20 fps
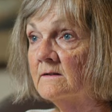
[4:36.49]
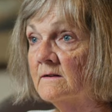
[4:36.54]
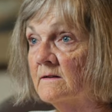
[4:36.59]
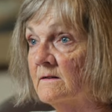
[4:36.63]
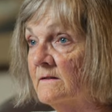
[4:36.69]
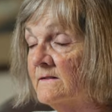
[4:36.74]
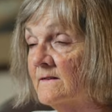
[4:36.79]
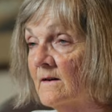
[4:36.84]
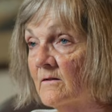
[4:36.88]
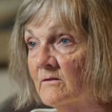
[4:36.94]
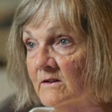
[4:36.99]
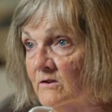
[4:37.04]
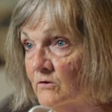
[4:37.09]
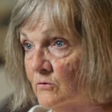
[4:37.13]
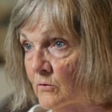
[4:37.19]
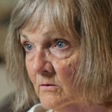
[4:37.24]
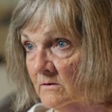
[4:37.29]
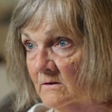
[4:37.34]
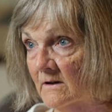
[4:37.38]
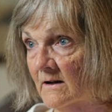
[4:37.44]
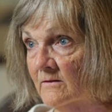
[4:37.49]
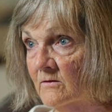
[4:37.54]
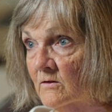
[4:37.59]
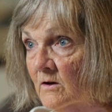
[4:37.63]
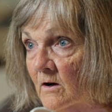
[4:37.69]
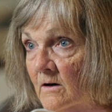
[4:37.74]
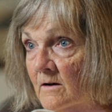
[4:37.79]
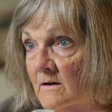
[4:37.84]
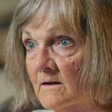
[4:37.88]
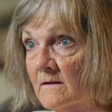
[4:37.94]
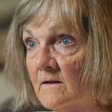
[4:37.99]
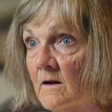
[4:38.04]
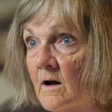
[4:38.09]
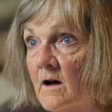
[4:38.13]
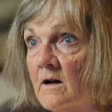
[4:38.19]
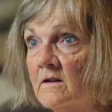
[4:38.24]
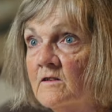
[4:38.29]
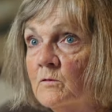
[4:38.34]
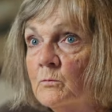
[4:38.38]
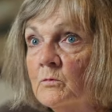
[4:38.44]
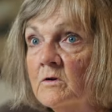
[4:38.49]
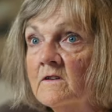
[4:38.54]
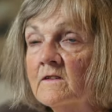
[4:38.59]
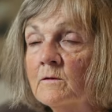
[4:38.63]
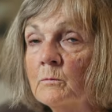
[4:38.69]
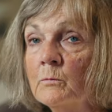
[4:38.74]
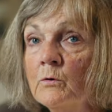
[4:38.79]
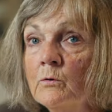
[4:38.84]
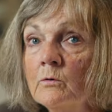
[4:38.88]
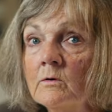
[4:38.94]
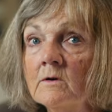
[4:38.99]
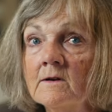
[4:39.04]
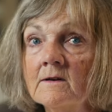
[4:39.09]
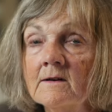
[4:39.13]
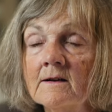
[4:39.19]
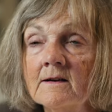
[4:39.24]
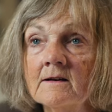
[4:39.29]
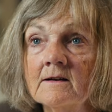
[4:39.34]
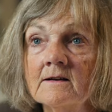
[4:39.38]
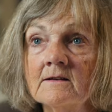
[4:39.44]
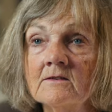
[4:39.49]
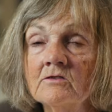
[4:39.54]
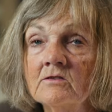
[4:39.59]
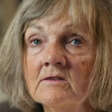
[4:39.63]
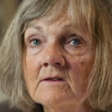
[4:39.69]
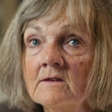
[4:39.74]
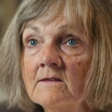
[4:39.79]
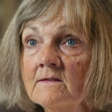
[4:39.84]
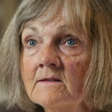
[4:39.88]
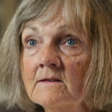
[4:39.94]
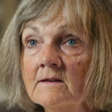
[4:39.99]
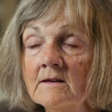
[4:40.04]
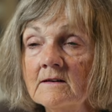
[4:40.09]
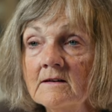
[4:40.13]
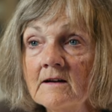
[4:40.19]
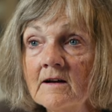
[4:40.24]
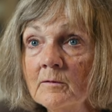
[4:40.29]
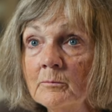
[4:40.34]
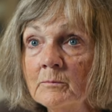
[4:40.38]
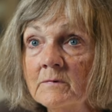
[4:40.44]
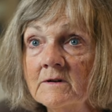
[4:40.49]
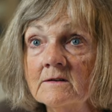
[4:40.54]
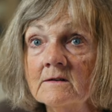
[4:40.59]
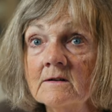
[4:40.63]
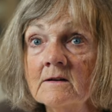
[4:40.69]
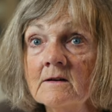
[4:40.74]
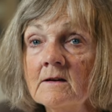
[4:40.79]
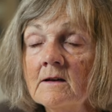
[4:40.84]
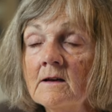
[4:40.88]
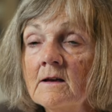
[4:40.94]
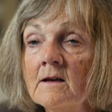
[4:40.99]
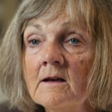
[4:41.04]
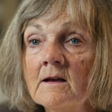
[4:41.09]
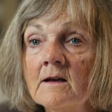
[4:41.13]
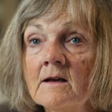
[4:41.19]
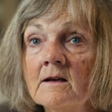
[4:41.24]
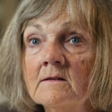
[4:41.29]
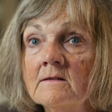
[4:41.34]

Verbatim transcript: little 17 year old lifeguard at the Hot Springs pool, and she skied up and then